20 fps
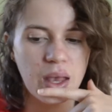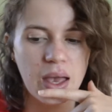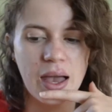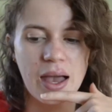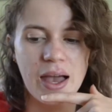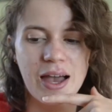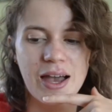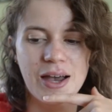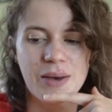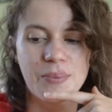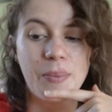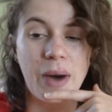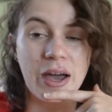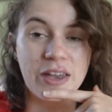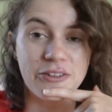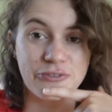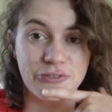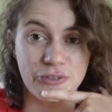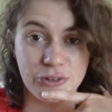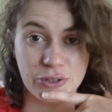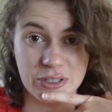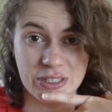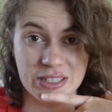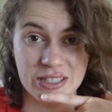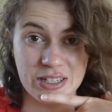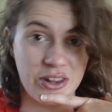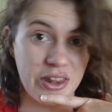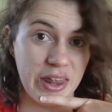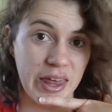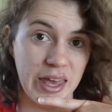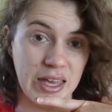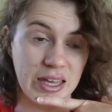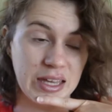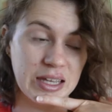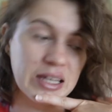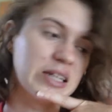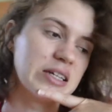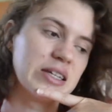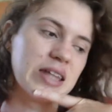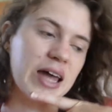My first
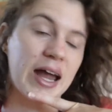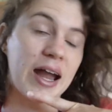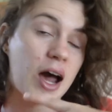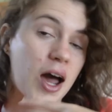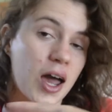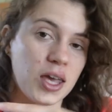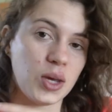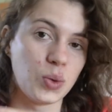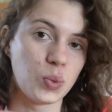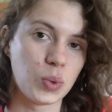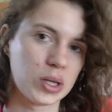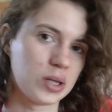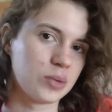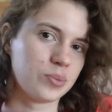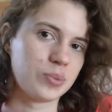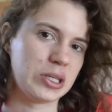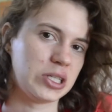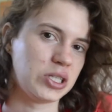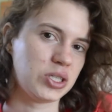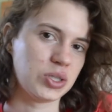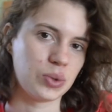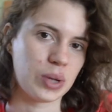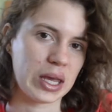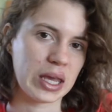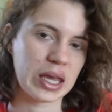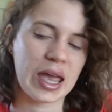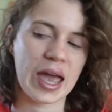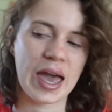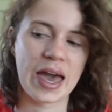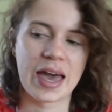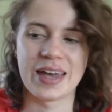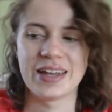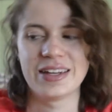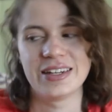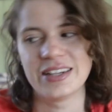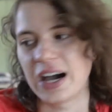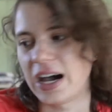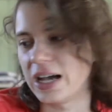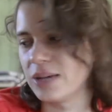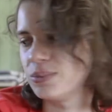thing that I will be doing,
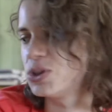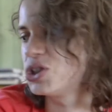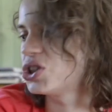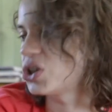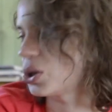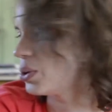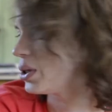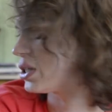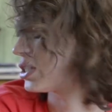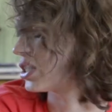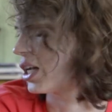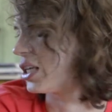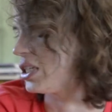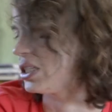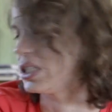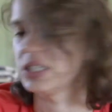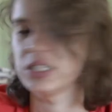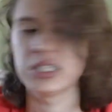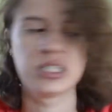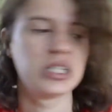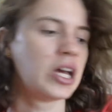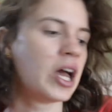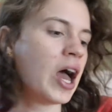and I'm so excited,